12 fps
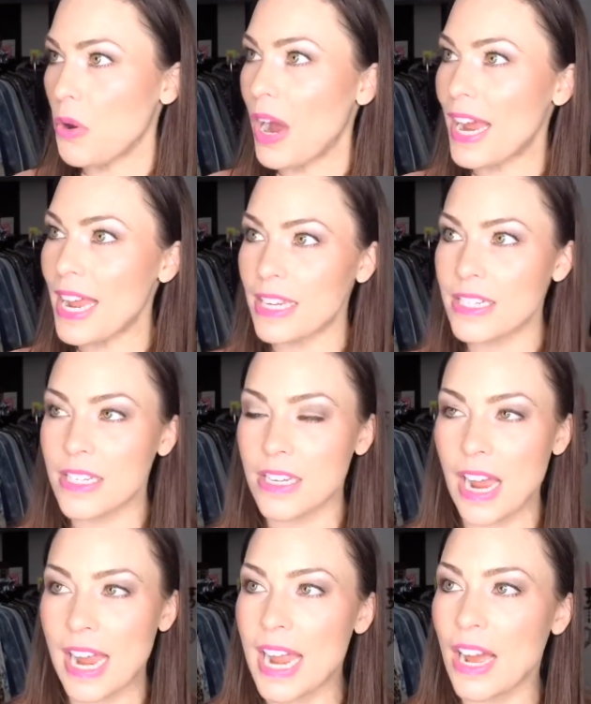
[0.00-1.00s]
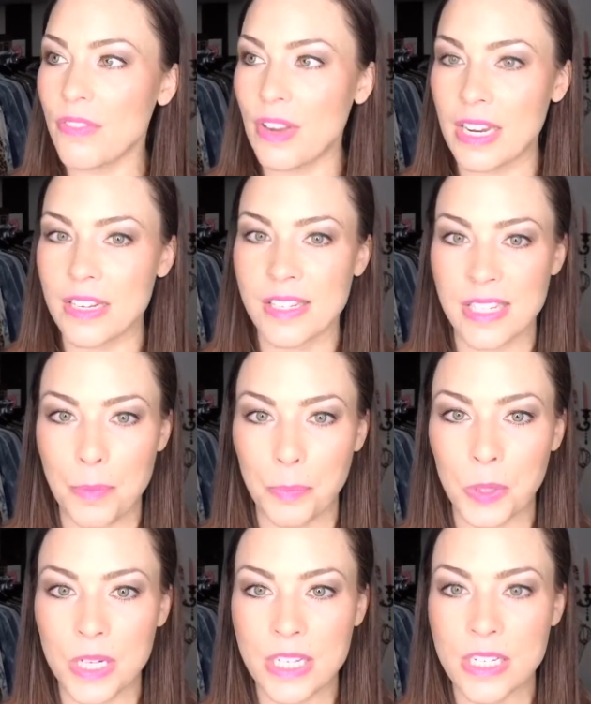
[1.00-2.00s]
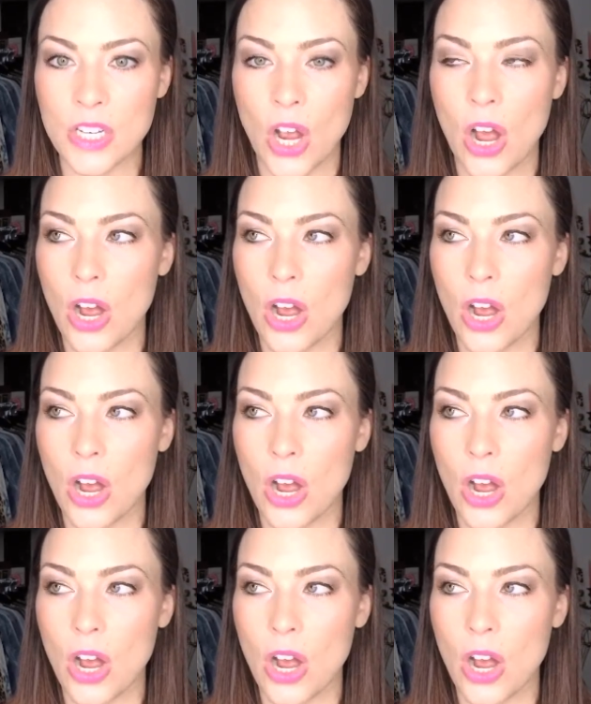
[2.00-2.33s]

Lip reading: I have a separate